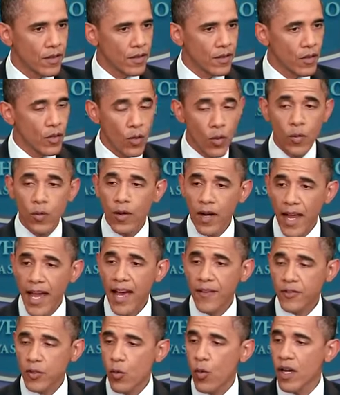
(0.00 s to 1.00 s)
who
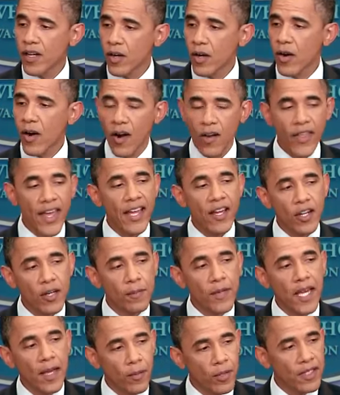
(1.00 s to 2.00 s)
have to wonder, are they going to
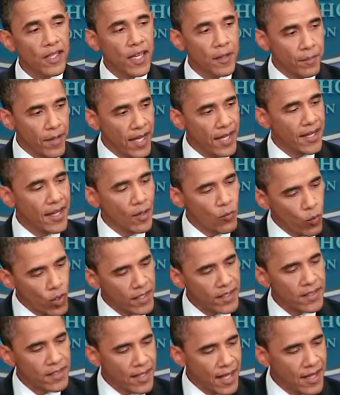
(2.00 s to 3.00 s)
be able to get paid? And what
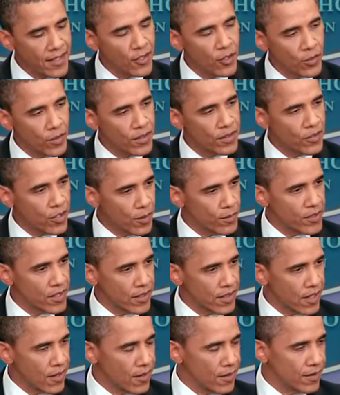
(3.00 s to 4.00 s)
does that do in terms of
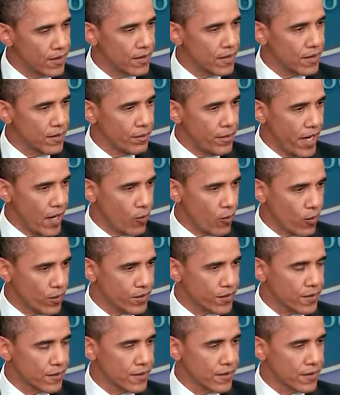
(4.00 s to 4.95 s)
their payrolls?